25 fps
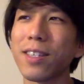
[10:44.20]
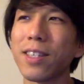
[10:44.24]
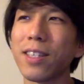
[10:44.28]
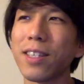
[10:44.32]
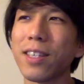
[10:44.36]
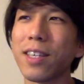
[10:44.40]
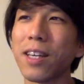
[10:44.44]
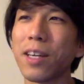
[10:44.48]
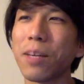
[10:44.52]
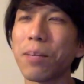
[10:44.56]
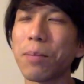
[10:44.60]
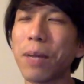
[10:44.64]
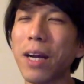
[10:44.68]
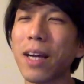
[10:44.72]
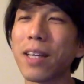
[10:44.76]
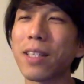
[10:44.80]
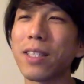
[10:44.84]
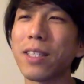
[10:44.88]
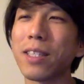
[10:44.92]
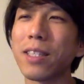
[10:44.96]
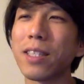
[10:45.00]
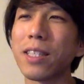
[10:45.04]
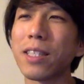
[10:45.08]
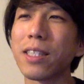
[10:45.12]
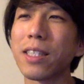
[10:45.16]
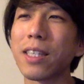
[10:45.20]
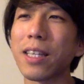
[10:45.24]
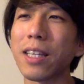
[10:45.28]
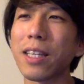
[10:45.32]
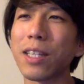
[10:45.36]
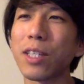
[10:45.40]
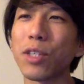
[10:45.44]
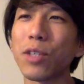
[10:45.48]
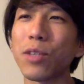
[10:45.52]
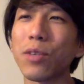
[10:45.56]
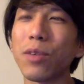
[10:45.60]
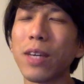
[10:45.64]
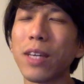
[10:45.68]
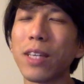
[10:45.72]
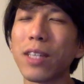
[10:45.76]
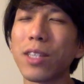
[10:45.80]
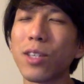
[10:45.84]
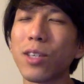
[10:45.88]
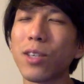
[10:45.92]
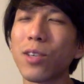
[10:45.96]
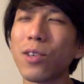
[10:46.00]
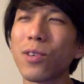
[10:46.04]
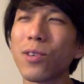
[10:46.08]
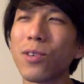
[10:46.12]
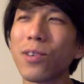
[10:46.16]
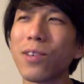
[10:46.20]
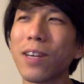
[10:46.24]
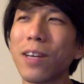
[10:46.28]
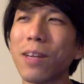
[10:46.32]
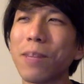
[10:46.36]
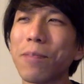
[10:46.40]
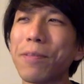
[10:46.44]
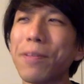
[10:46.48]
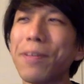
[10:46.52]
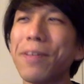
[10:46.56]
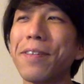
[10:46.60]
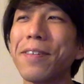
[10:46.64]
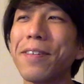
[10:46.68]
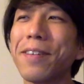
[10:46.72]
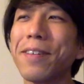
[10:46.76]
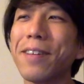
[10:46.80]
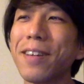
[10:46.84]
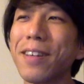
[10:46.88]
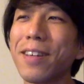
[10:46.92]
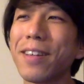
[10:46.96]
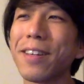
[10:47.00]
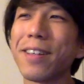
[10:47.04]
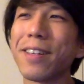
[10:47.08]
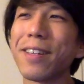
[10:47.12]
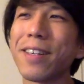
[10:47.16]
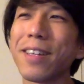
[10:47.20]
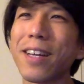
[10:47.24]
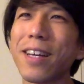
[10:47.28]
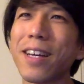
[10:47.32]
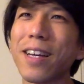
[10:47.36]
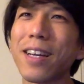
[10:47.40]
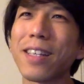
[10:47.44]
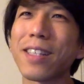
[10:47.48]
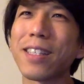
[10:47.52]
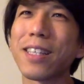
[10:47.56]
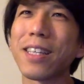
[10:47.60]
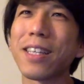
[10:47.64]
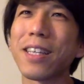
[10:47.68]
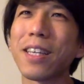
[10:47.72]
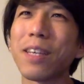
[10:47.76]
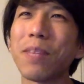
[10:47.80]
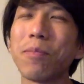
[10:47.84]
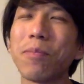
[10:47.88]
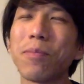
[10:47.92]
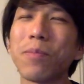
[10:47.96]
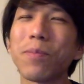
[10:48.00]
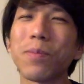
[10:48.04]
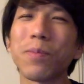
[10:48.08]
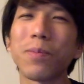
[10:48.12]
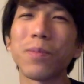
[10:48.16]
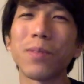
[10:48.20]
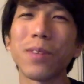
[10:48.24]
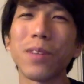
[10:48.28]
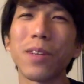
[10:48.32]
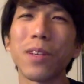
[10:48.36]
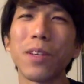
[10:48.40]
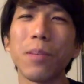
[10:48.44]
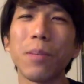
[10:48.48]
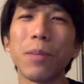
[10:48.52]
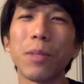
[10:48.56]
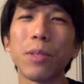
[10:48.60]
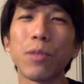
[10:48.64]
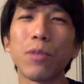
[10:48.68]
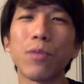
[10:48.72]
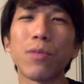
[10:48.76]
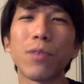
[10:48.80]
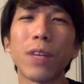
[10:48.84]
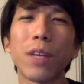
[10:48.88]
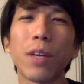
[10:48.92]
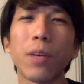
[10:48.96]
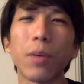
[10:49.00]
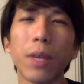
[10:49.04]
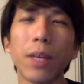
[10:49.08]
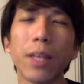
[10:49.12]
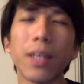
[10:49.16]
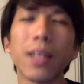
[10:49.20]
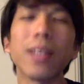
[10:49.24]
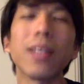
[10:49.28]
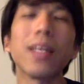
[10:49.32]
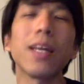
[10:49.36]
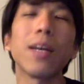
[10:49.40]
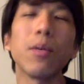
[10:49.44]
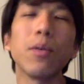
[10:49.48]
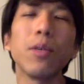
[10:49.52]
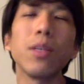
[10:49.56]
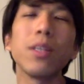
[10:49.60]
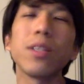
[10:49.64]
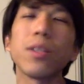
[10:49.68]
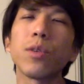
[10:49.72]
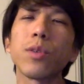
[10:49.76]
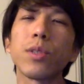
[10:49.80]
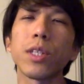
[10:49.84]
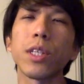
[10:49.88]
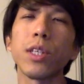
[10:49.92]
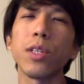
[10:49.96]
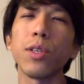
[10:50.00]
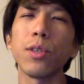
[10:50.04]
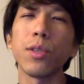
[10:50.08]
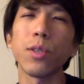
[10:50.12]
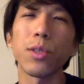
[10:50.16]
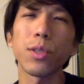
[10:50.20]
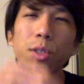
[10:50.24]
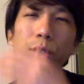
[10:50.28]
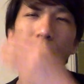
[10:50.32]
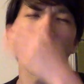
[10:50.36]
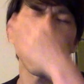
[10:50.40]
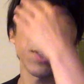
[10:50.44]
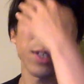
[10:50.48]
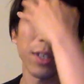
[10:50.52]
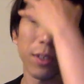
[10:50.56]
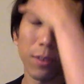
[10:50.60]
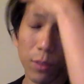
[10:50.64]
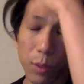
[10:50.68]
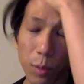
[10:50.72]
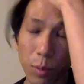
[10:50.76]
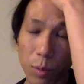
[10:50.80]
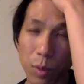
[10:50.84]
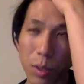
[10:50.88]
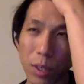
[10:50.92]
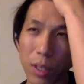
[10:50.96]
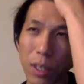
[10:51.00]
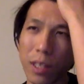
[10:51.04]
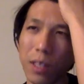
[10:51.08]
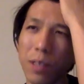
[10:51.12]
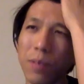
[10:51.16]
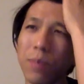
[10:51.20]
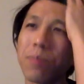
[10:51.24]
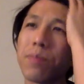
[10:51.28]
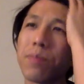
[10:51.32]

yeah, by accident, and then she realized, oh crap, I sent him a little bit too far away. And then that would continue the story of Dobuki.